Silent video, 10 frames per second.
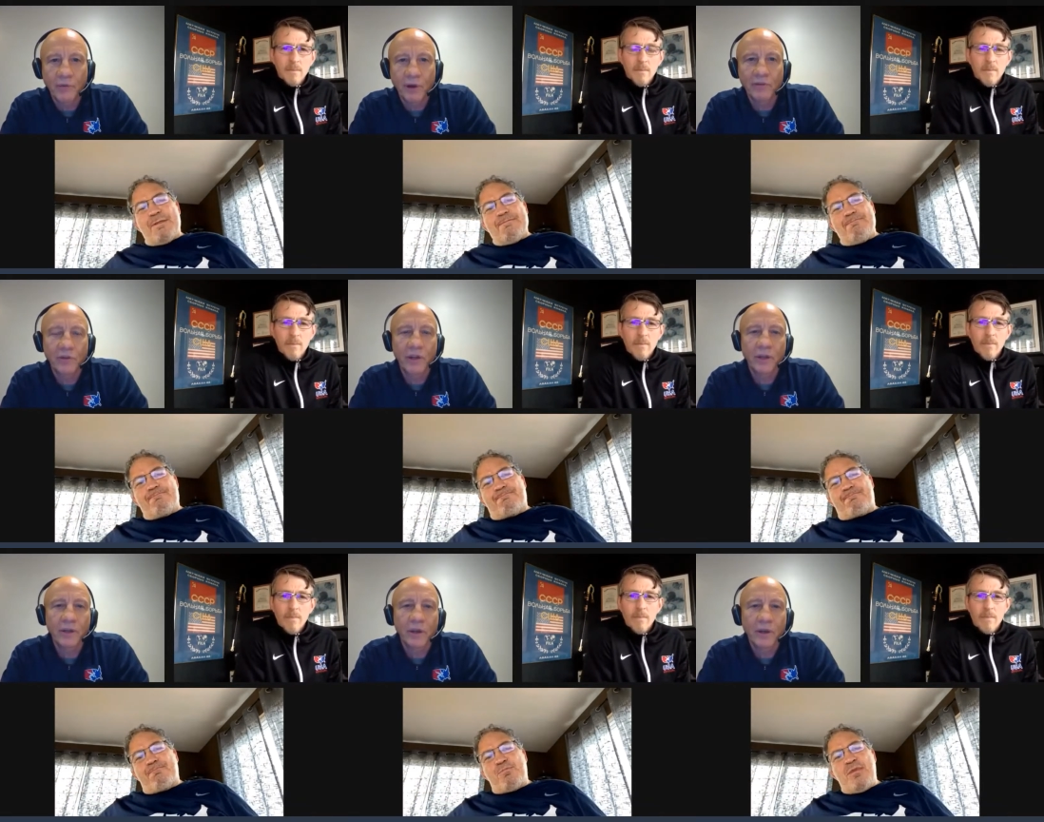
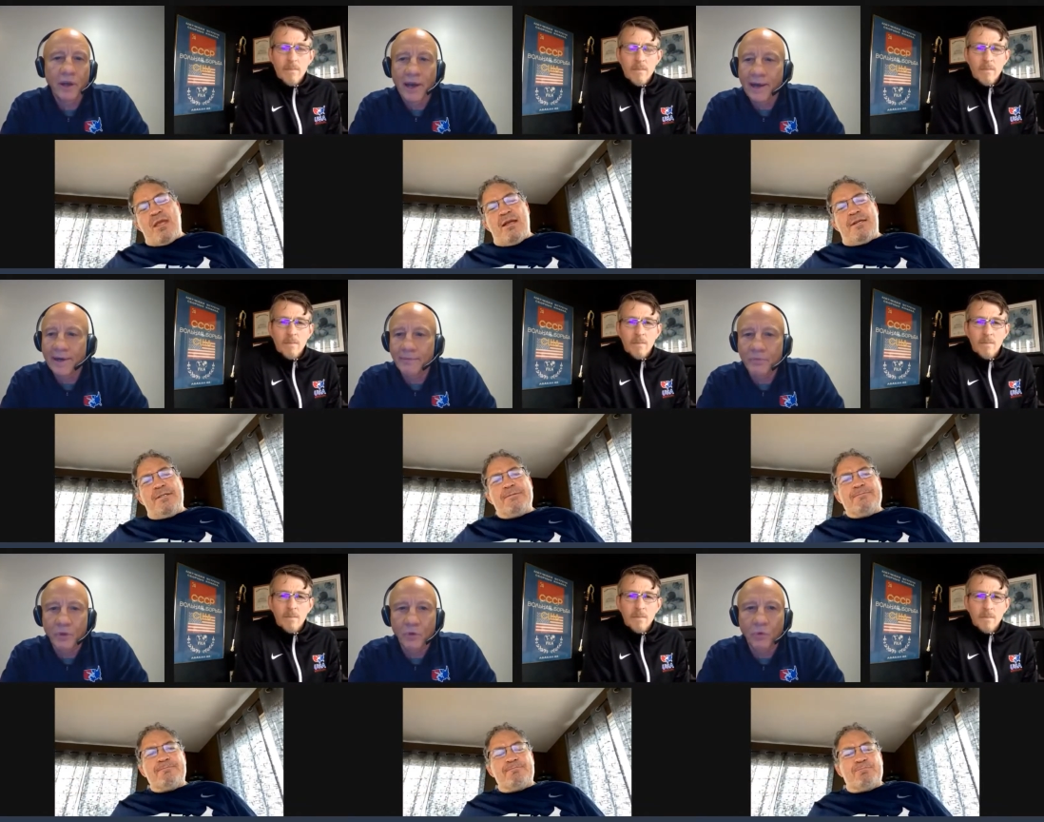Speaker 1: Wrestling?
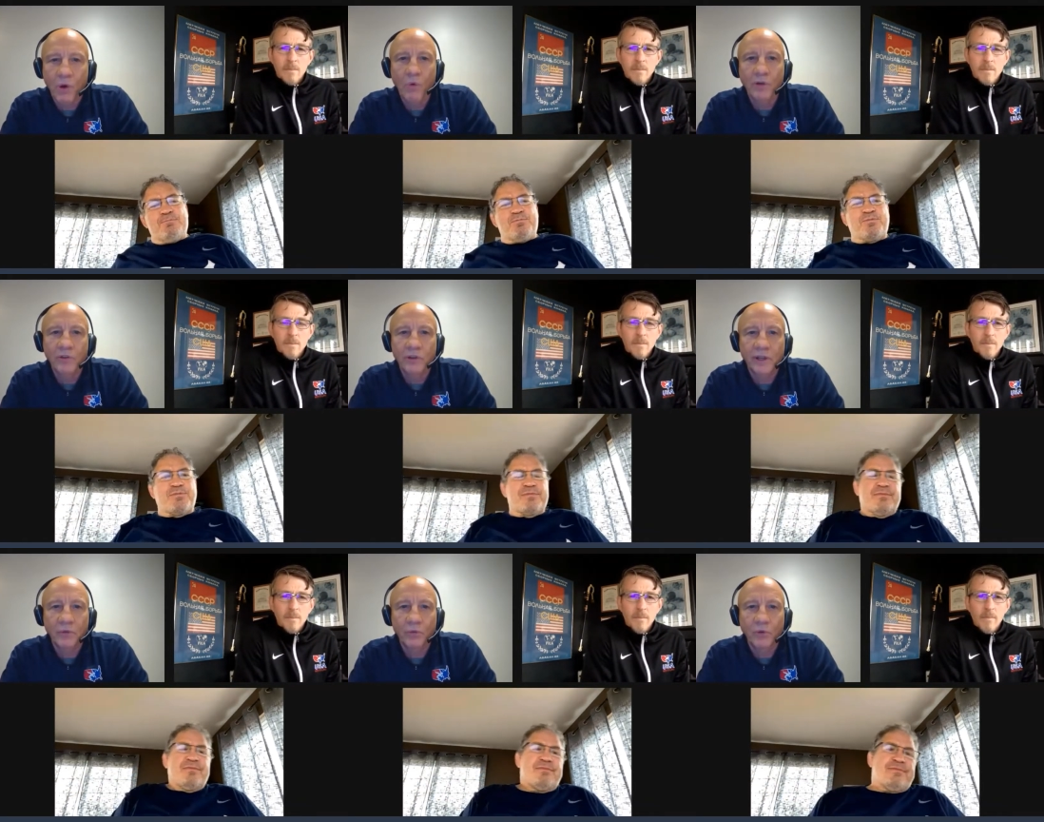Um, what was it
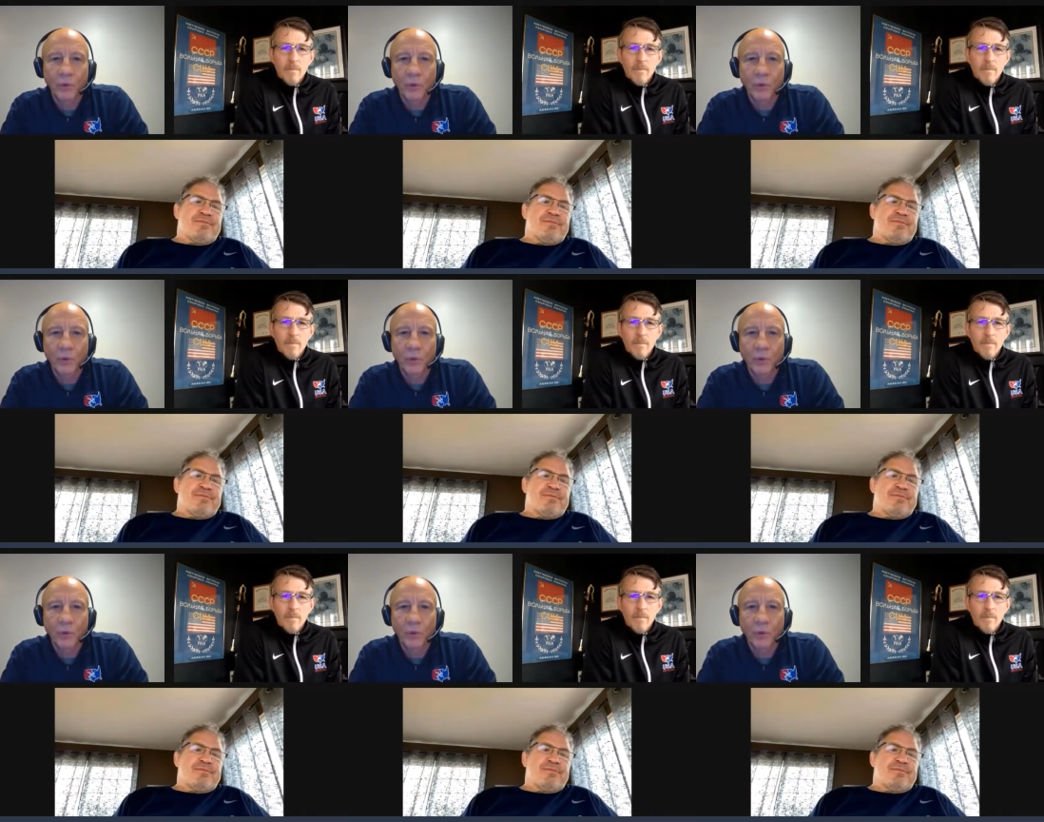that,